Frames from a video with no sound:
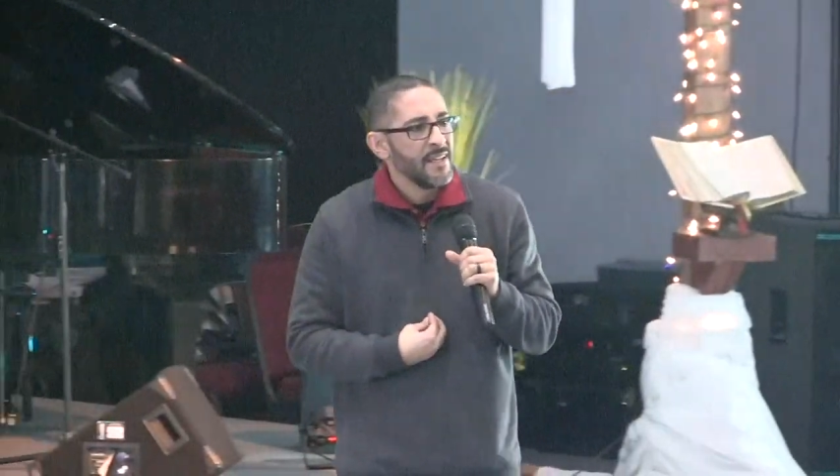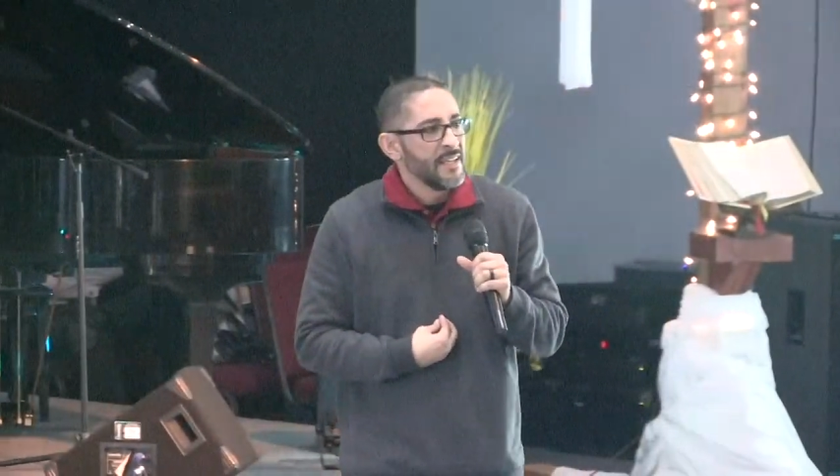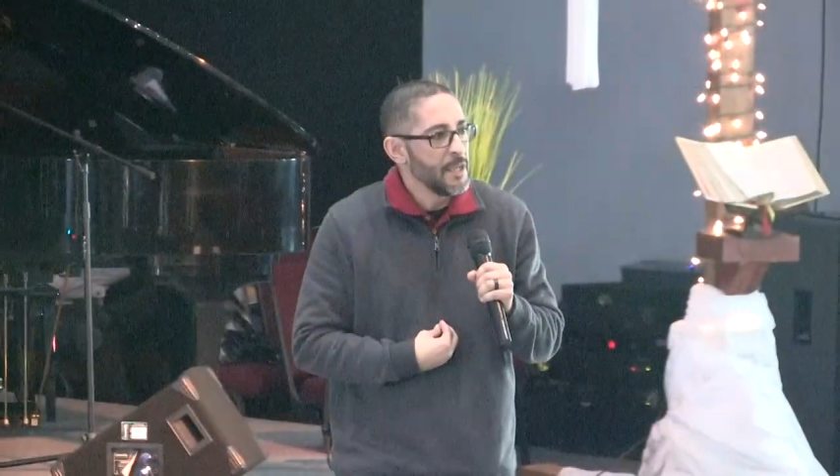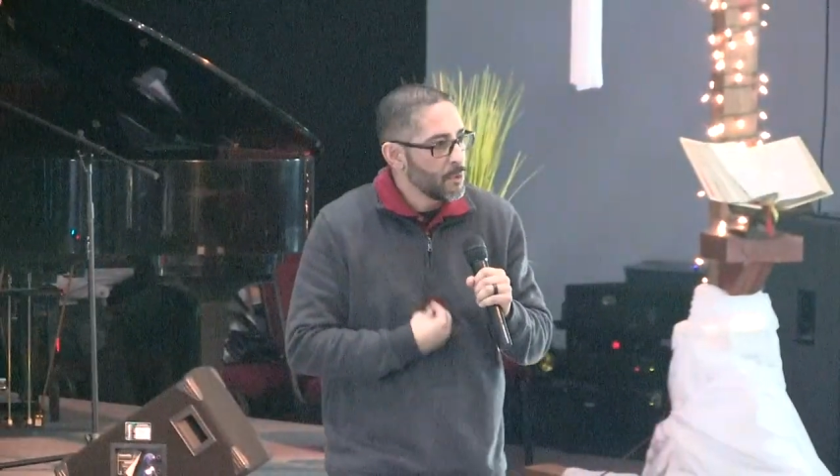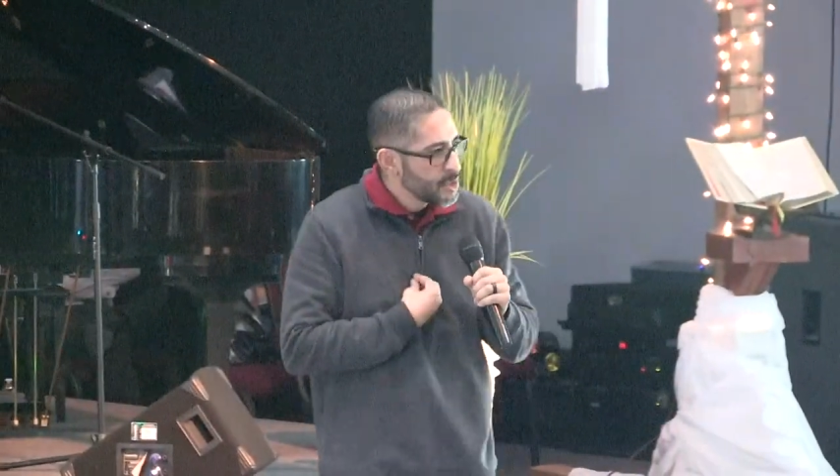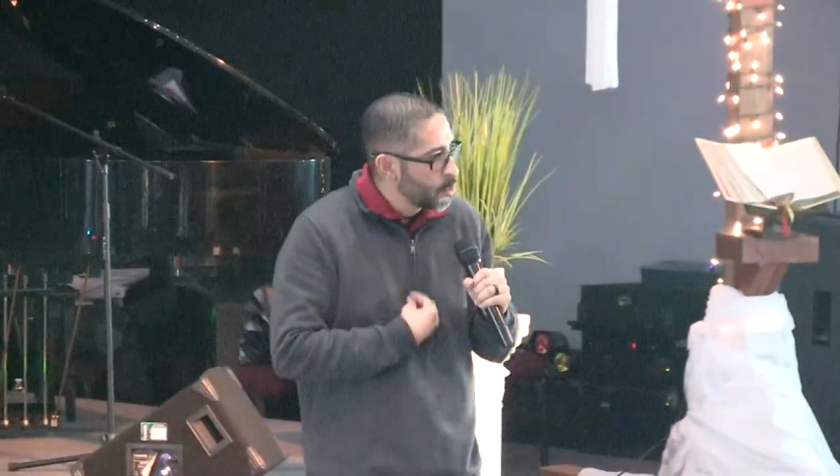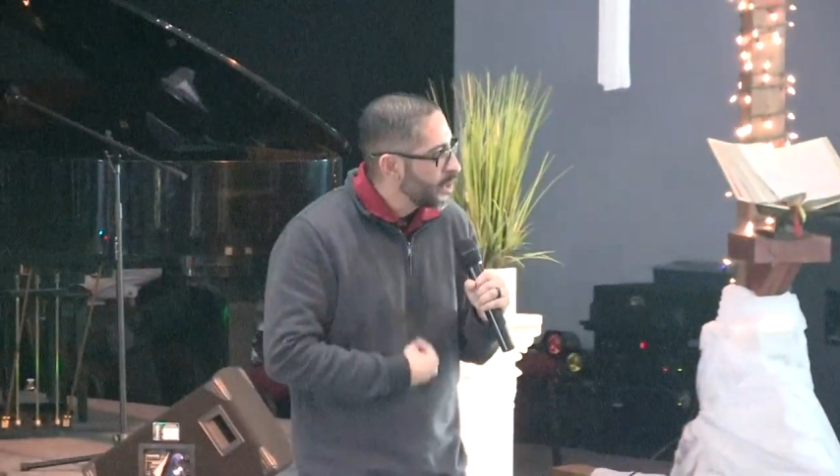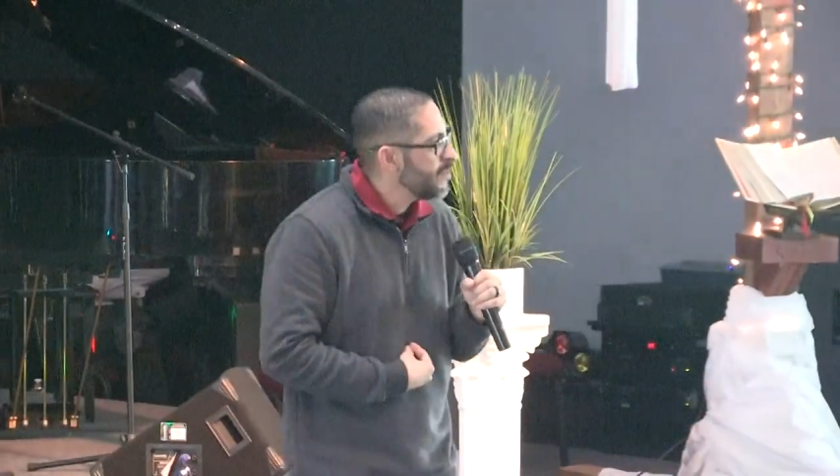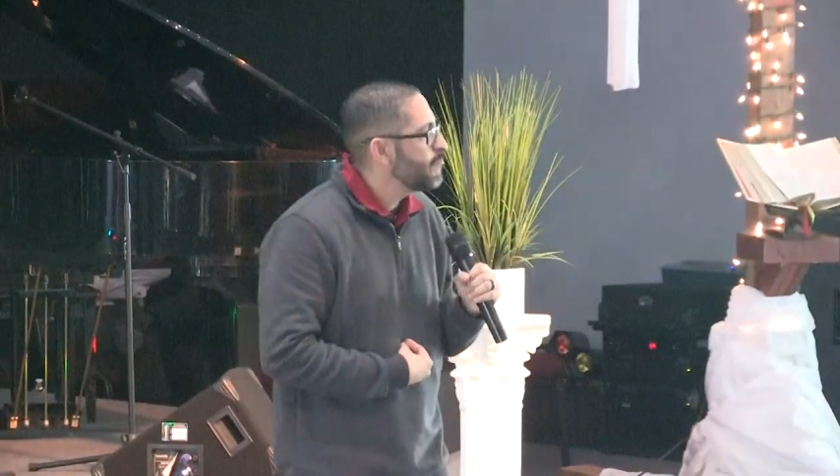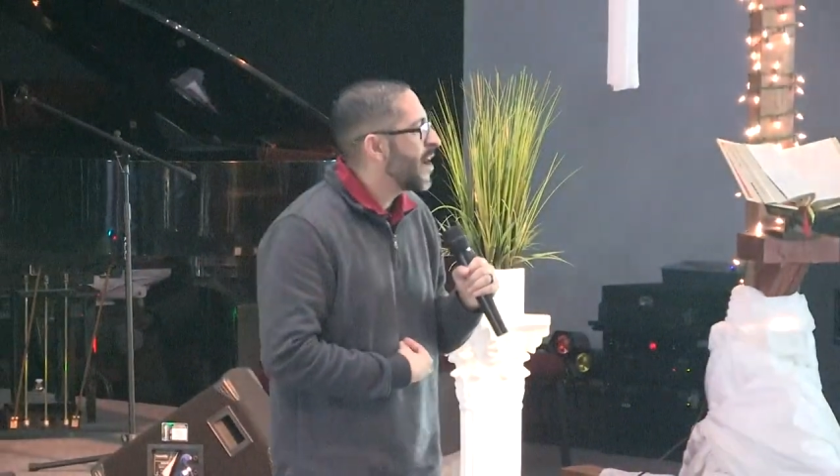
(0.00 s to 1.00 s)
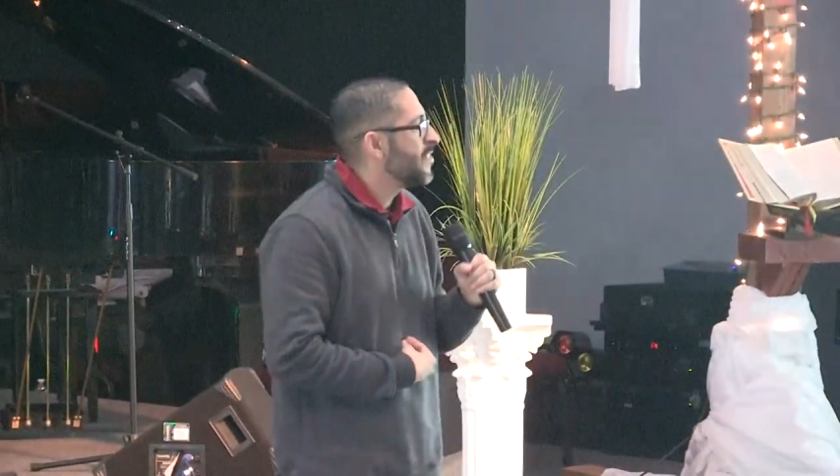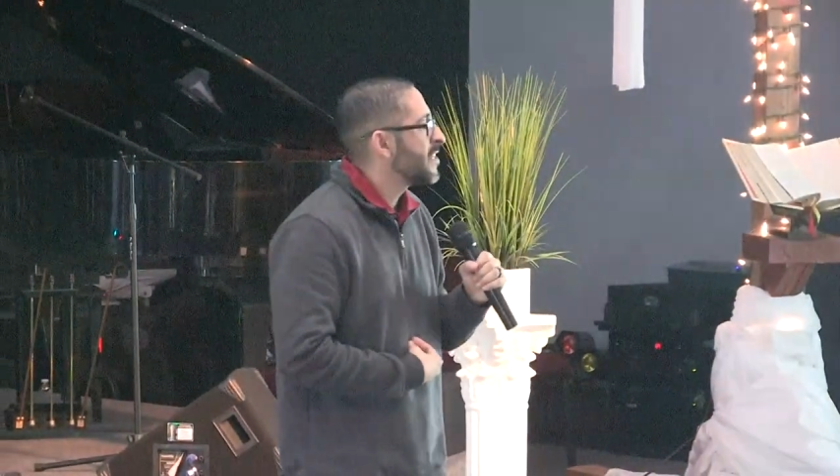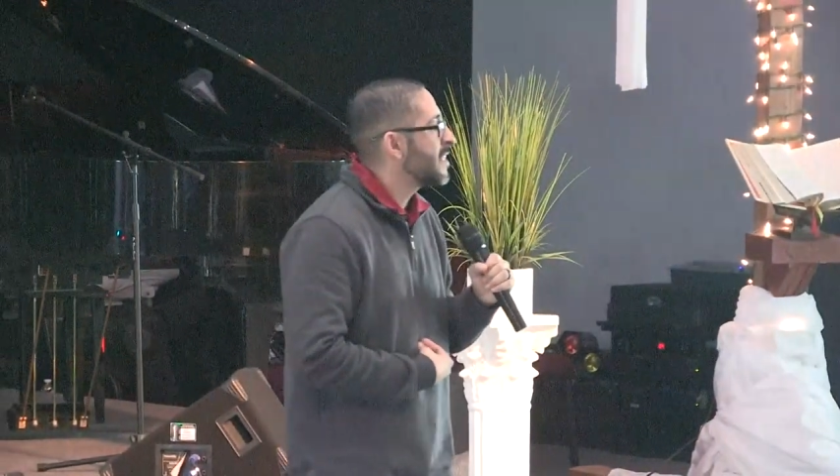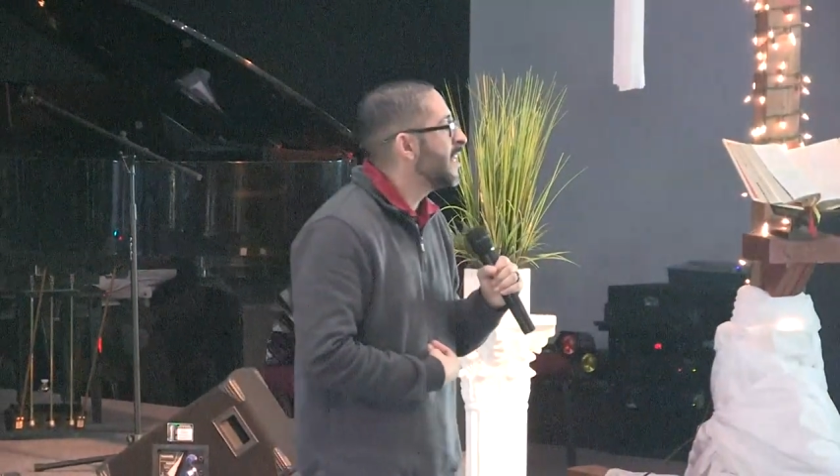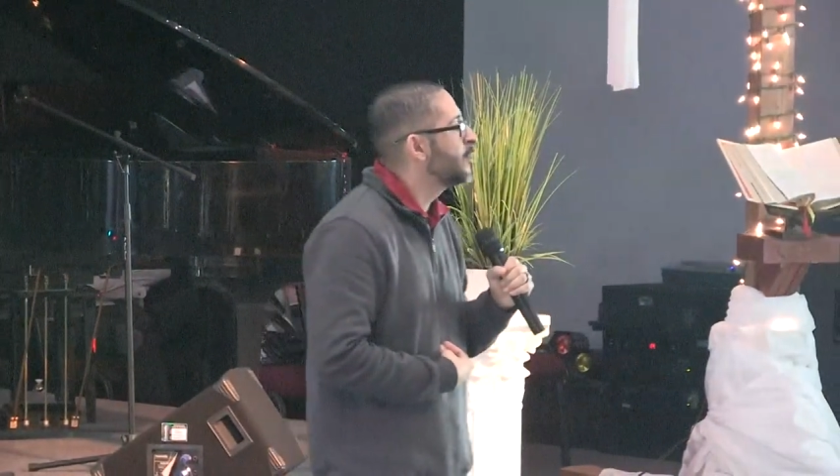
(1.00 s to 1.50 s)
He was grieved by
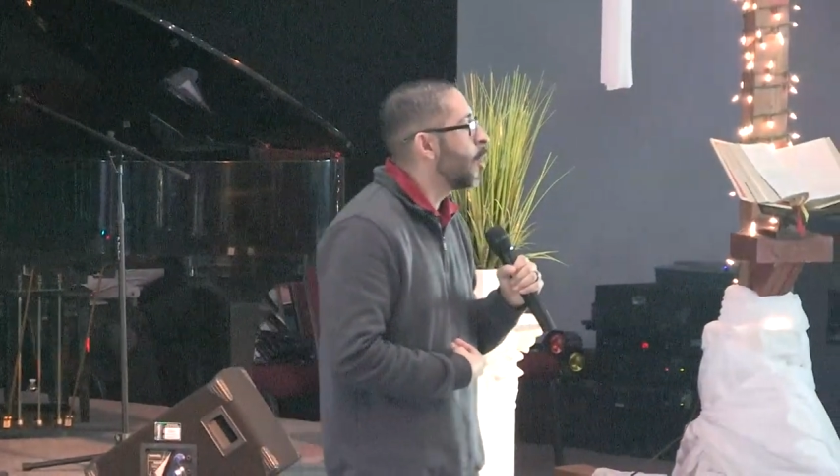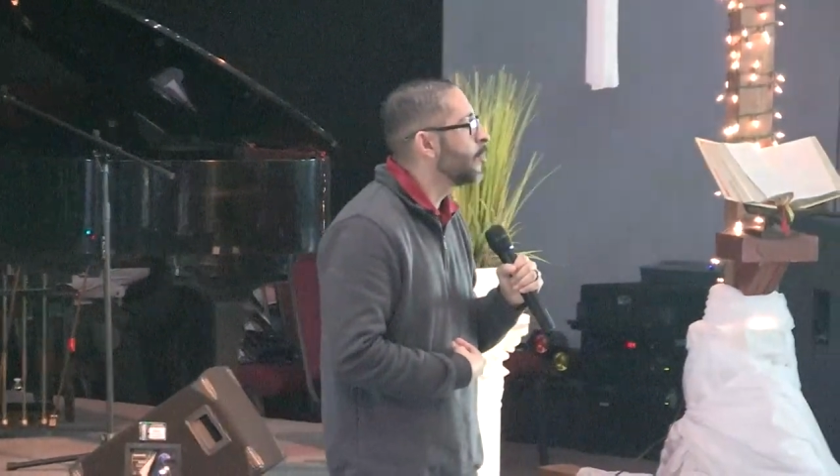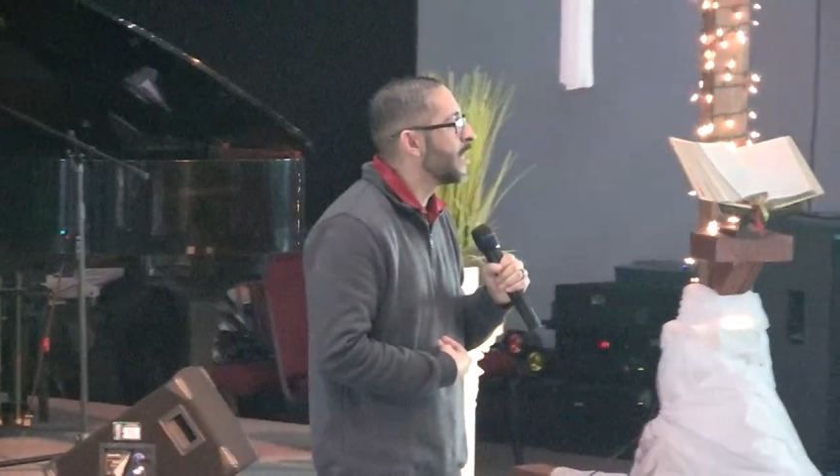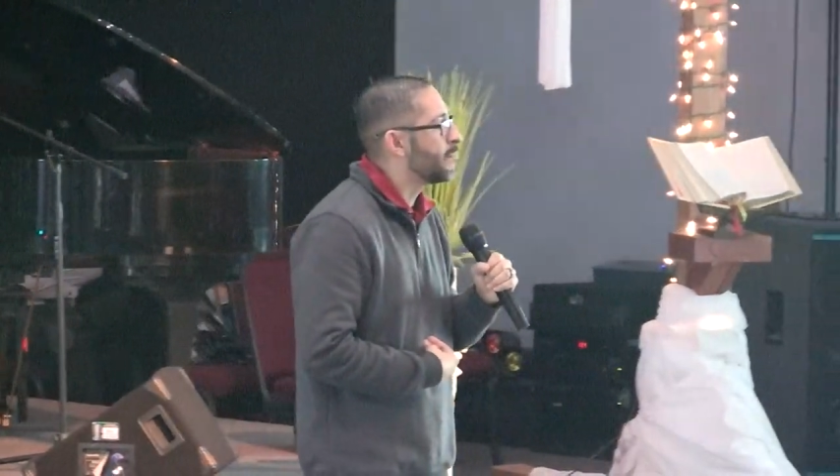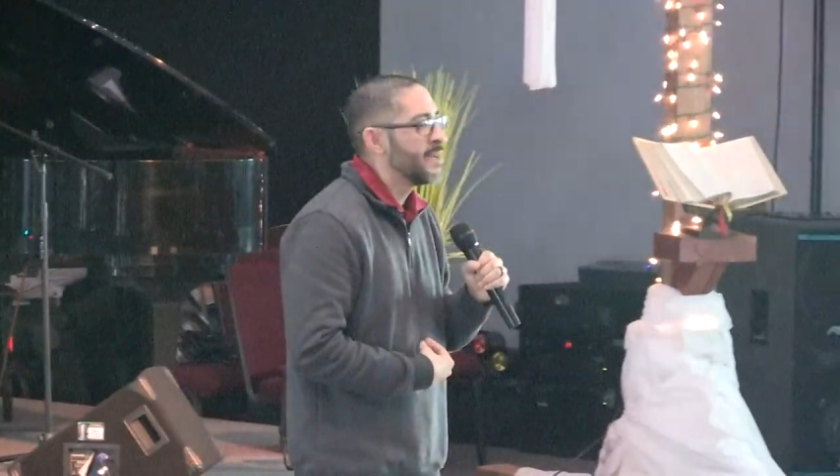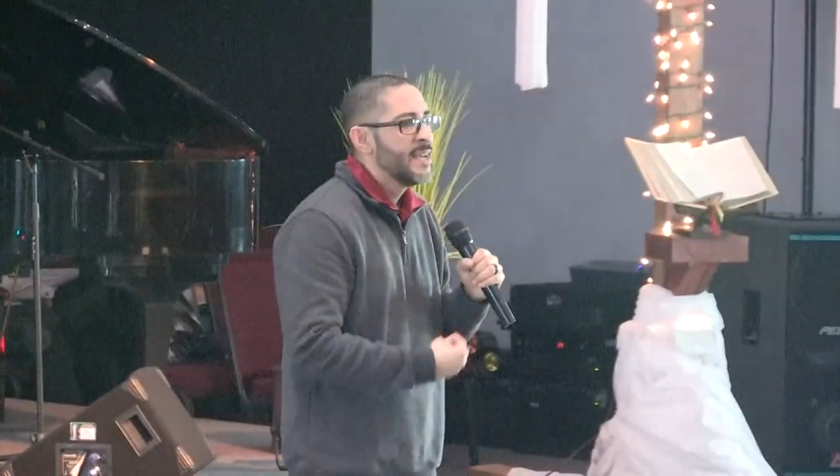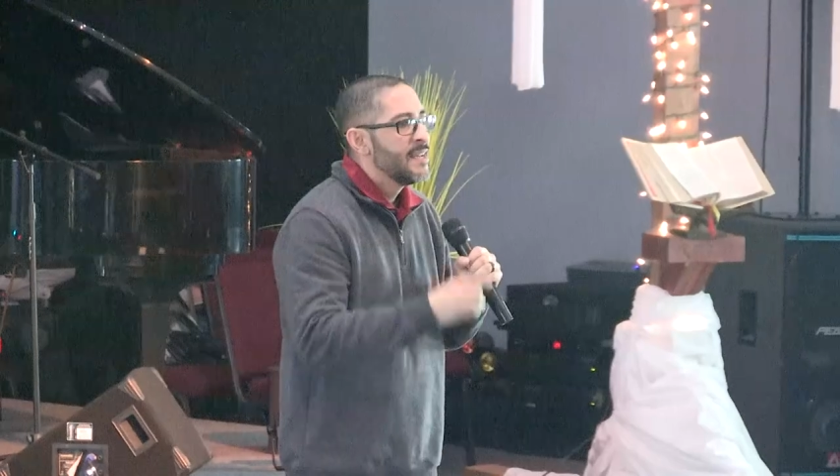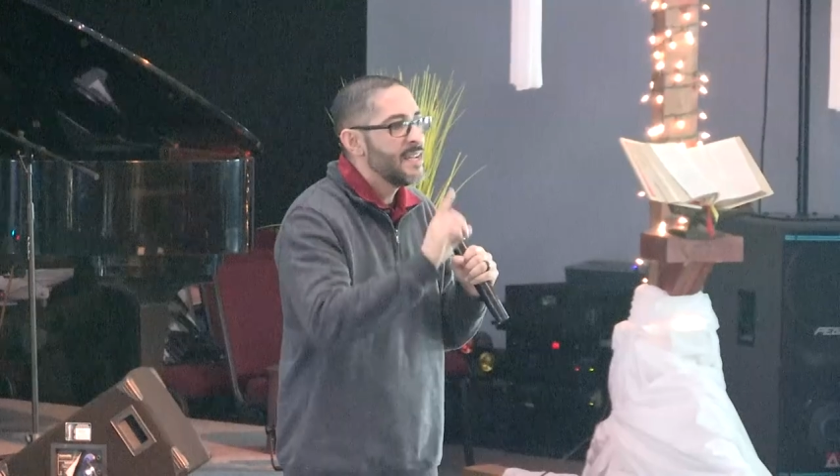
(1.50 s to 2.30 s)
this, and he told them,